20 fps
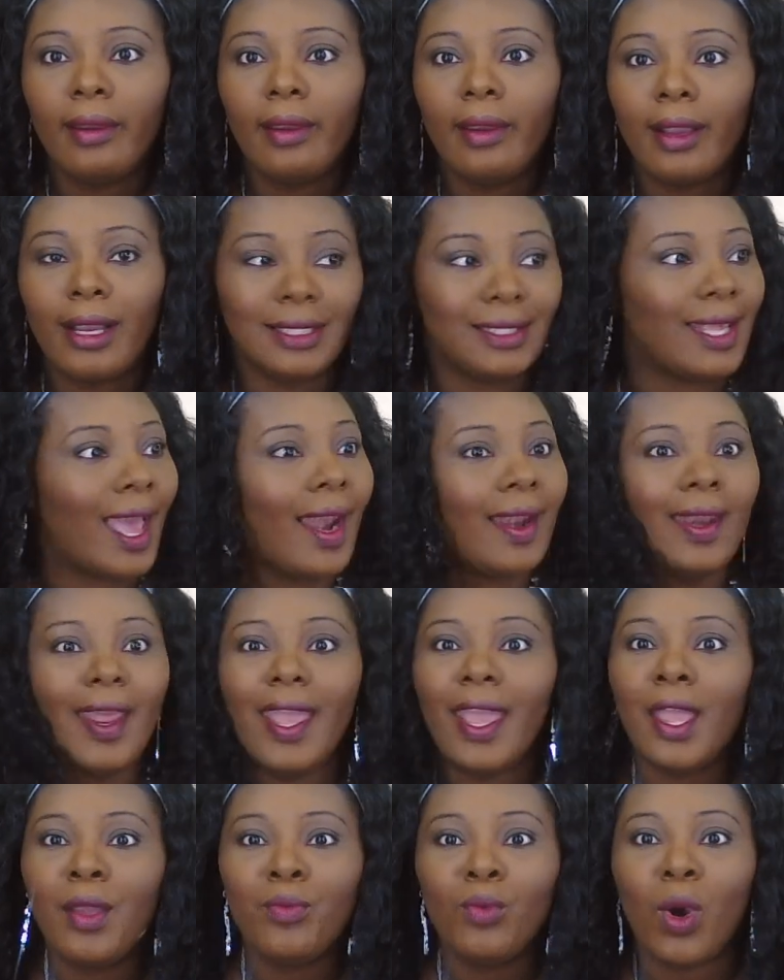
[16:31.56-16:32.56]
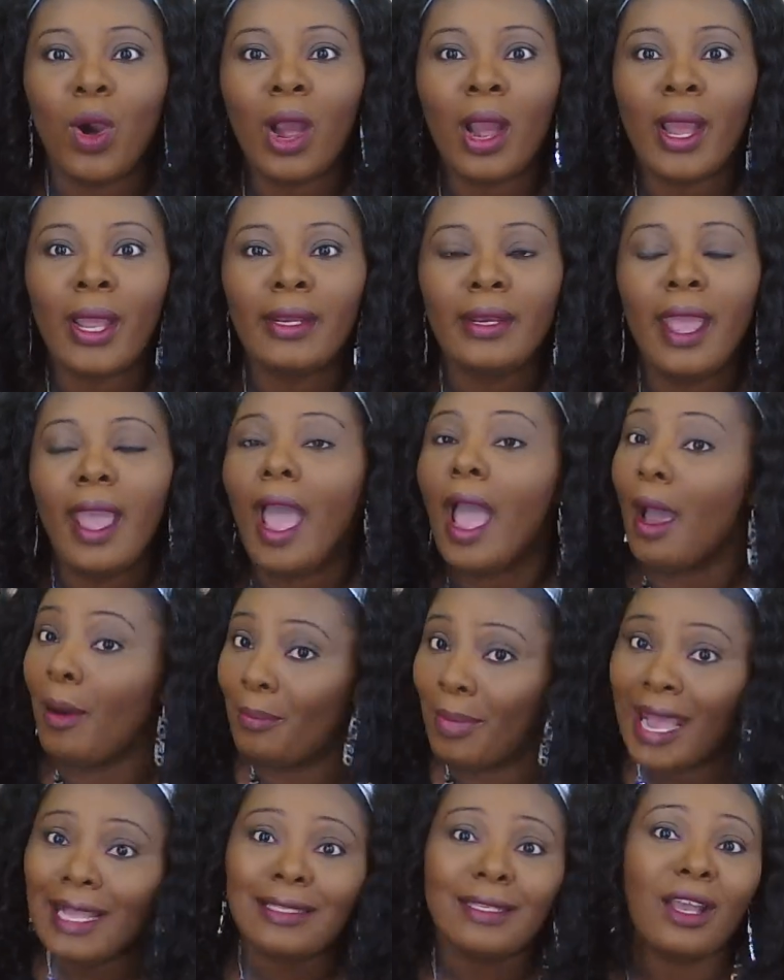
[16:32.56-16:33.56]
because I need one. I'm
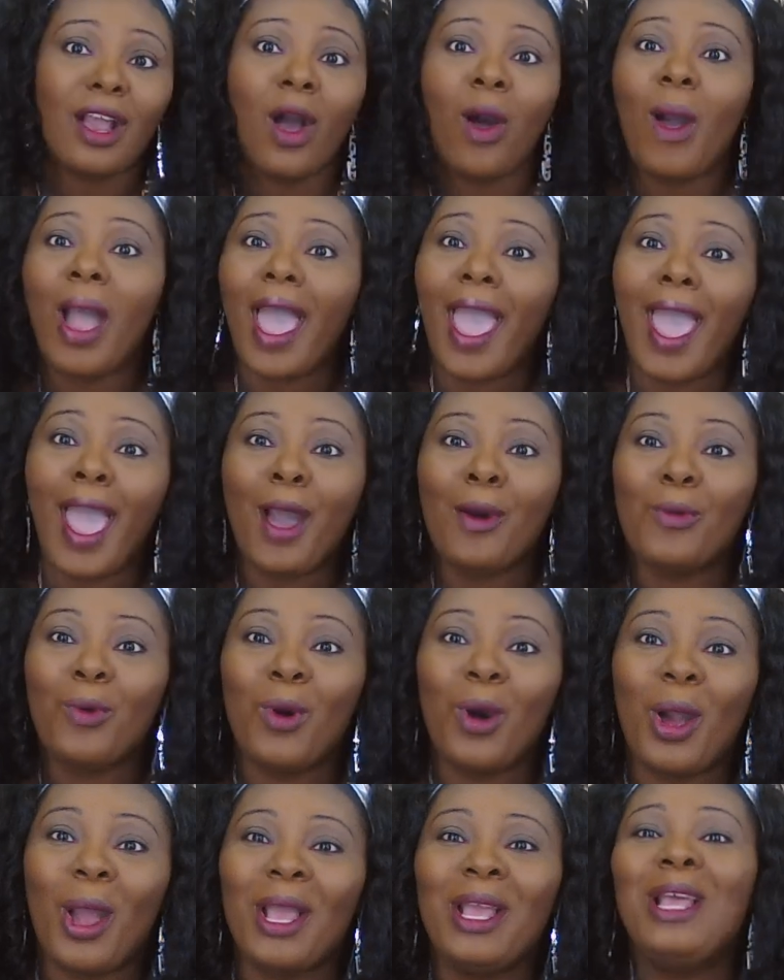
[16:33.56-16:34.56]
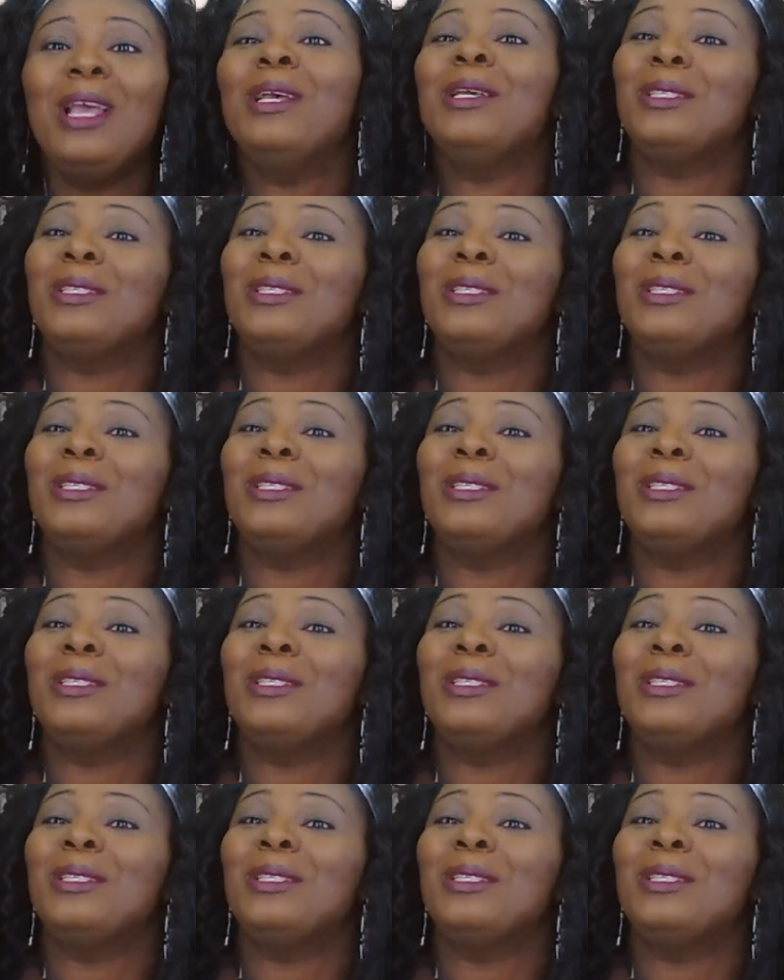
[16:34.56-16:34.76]
about to go have one.